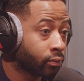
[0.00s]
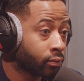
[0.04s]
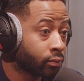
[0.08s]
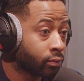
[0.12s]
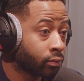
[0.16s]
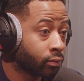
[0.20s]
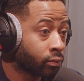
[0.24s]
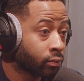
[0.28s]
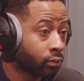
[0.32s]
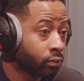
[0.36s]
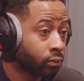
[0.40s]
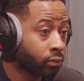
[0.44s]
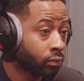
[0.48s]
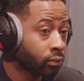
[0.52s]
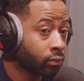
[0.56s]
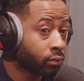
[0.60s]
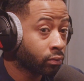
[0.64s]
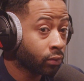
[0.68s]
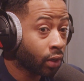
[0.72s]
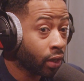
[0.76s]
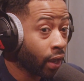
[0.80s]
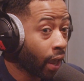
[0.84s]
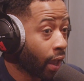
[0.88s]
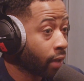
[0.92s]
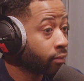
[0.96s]
PDF?
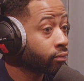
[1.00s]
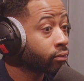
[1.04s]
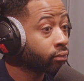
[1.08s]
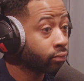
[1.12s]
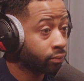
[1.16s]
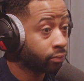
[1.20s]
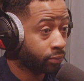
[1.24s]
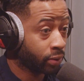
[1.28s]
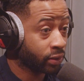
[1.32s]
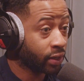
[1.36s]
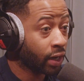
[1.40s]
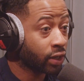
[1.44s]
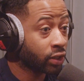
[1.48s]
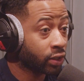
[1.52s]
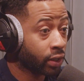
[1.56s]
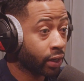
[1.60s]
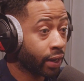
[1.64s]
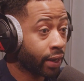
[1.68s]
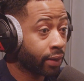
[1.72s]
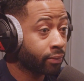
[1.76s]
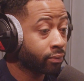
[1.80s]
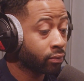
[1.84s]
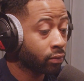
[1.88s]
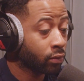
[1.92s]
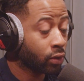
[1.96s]
Yeah,
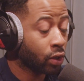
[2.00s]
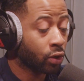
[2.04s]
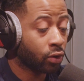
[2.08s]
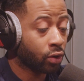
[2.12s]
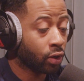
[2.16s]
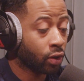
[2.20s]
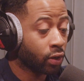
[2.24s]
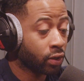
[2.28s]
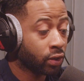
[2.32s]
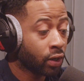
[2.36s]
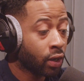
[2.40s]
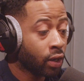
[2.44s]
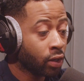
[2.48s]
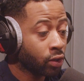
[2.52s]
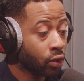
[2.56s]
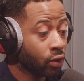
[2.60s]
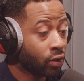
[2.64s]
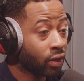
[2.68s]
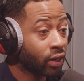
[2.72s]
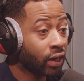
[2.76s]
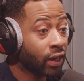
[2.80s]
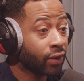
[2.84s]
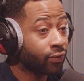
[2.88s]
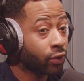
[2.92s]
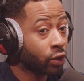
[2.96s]
potentially. You could you
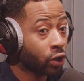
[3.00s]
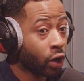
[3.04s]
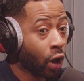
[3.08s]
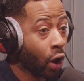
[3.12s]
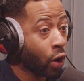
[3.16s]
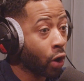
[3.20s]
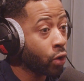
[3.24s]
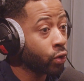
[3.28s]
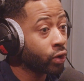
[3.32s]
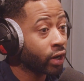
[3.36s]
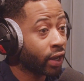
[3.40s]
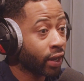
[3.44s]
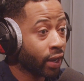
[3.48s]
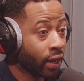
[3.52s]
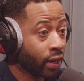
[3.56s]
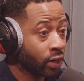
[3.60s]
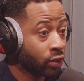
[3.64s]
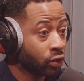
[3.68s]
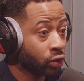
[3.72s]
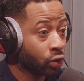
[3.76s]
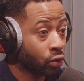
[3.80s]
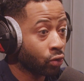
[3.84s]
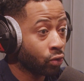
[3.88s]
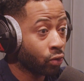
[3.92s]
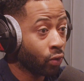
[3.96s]
could even code it
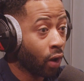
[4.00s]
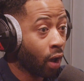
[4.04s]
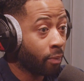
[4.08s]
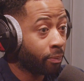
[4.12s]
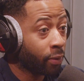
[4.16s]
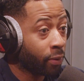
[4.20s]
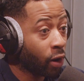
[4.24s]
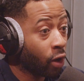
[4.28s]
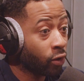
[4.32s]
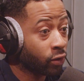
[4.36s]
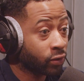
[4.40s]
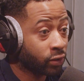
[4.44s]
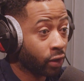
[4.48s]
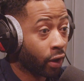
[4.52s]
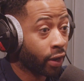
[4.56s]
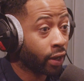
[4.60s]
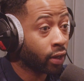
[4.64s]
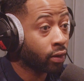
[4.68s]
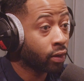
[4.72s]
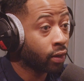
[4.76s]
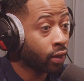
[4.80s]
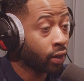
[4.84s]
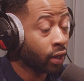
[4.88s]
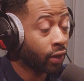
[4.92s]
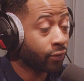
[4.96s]
into a blog
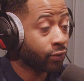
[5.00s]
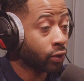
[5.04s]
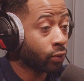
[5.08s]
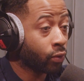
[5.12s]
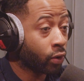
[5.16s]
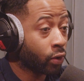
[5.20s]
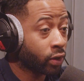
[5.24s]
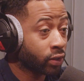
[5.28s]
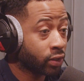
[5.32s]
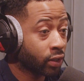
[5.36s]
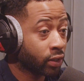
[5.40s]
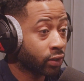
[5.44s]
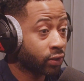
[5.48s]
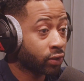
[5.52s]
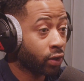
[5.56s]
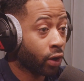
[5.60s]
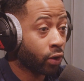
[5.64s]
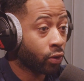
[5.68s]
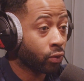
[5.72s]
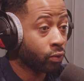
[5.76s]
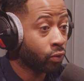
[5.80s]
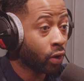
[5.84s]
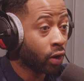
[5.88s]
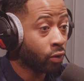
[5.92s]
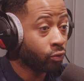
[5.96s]
site if you wanted.
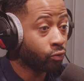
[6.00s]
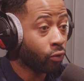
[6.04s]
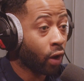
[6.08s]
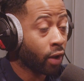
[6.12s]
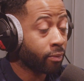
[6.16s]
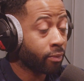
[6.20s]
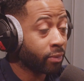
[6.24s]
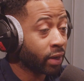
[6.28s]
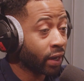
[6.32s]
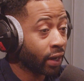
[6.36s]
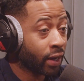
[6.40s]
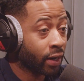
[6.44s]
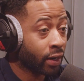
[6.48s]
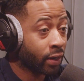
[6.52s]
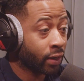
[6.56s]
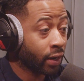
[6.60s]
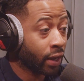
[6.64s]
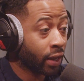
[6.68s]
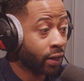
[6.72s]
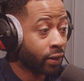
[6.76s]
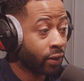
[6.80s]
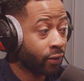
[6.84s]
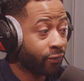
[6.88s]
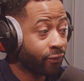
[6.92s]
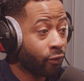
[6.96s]
So write me in
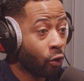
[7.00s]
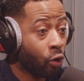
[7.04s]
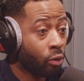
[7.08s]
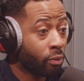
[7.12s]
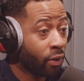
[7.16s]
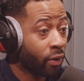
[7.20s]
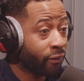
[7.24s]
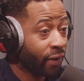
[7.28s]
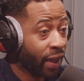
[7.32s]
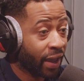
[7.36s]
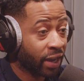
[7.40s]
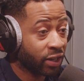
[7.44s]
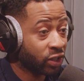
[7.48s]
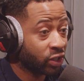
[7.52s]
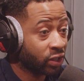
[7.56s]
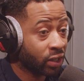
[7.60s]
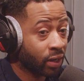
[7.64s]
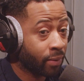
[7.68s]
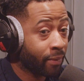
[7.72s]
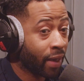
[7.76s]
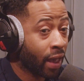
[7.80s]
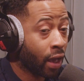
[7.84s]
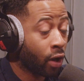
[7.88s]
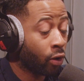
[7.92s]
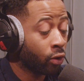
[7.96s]
in the form of
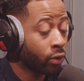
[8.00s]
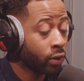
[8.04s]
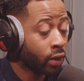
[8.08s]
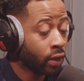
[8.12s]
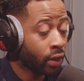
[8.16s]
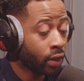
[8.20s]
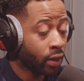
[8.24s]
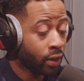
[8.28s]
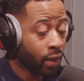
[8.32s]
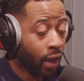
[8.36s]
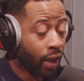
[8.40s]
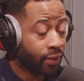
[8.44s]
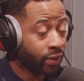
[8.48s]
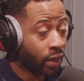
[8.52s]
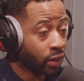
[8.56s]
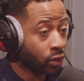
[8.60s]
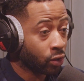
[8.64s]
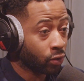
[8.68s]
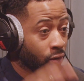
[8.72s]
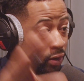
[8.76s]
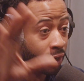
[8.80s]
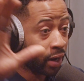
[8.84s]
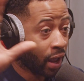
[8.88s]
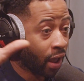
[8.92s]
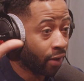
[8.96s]
HTML, and then
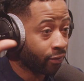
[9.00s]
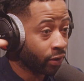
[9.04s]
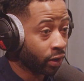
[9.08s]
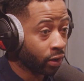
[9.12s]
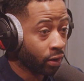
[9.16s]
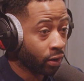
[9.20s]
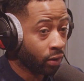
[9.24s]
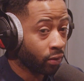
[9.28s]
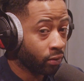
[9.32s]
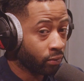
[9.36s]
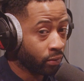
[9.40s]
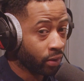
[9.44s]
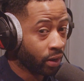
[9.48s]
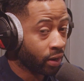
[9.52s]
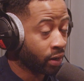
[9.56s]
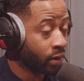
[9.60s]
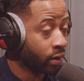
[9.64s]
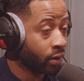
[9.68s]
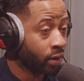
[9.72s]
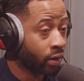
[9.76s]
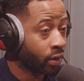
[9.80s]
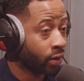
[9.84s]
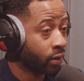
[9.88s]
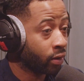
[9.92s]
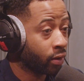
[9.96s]
you could have it in
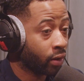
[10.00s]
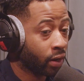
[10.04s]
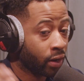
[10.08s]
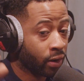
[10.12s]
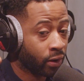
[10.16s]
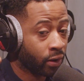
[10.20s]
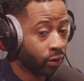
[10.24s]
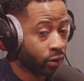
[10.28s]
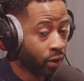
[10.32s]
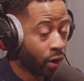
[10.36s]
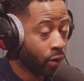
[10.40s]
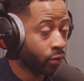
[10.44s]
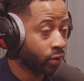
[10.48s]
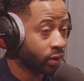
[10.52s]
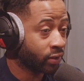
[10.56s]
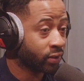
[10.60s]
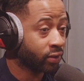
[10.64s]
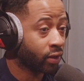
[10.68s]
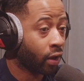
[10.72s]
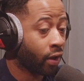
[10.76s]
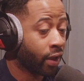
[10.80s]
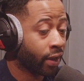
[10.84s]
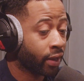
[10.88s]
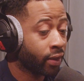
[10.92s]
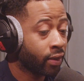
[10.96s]
a in a coded
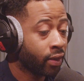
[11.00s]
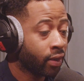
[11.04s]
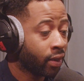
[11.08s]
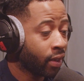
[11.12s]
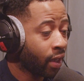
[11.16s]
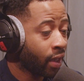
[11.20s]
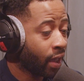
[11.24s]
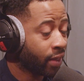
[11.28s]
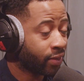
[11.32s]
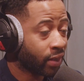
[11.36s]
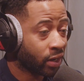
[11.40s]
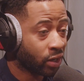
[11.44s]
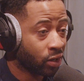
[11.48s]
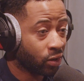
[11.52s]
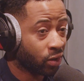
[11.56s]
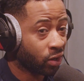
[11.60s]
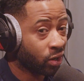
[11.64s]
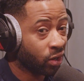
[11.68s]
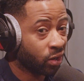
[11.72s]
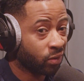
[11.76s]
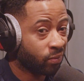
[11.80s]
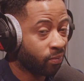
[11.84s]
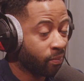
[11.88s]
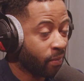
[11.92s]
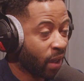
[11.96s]
site, and then you
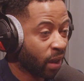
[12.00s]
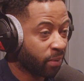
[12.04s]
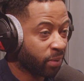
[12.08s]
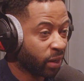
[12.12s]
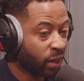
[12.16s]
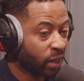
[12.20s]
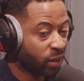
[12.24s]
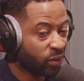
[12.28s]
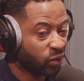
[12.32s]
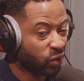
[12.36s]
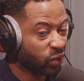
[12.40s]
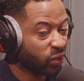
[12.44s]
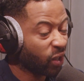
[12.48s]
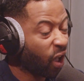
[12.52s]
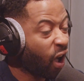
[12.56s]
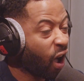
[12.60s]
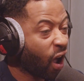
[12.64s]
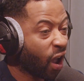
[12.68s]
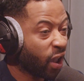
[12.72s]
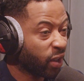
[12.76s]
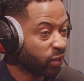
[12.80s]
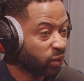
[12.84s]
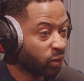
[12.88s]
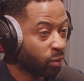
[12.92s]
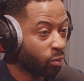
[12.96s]
could maybe just
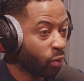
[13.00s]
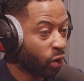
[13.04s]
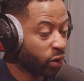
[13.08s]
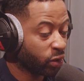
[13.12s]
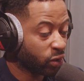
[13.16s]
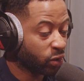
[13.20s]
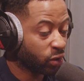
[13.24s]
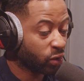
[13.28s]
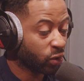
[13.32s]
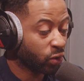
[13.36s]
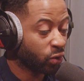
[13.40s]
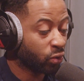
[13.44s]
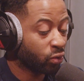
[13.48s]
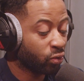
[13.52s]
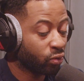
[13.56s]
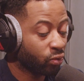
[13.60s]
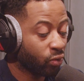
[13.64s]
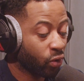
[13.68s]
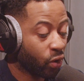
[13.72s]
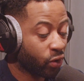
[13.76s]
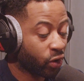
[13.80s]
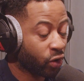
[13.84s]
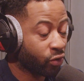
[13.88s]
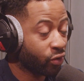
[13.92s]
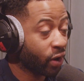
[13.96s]
hire someone to
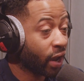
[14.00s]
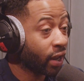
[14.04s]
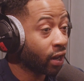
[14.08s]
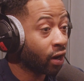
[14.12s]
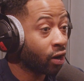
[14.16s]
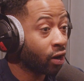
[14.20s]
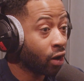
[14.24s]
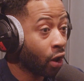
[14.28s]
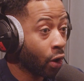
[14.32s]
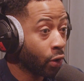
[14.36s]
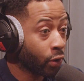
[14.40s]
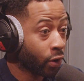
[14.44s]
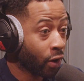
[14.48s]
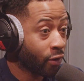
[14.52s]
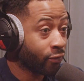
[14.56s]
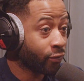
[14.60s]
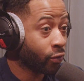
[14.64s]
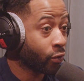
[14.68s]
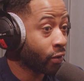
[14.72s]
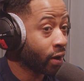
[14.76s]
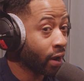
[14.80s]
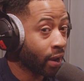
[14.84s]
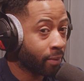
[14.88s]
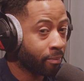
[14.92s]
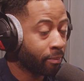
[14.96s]
create a logo
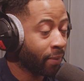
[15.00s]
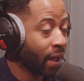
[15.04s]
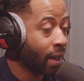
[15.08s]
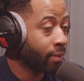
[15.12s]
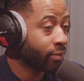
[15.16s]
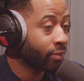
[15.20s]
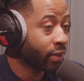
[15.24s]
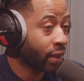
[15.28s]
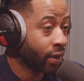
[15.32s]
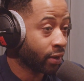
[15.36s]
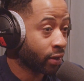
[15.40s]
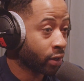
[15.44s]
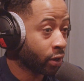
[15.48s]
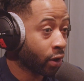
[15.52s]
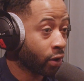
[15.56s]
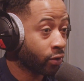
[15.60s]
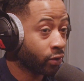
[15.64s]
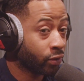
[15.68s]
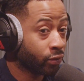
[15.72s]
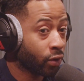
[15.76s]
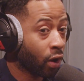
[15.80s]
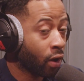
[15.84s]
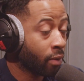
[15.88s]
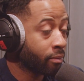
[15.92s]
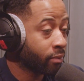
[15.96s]
for it, and bam, there you go.
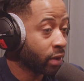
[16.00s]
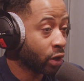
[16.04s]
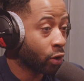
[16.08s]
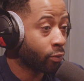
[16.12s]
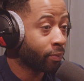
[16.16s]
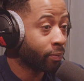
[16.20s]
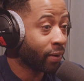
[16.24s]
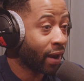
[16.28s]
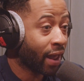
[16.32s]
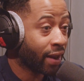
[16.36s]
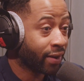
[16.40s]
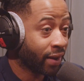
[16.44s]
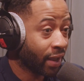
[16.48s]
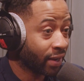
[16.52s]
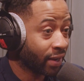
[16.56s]
You've got a meal plan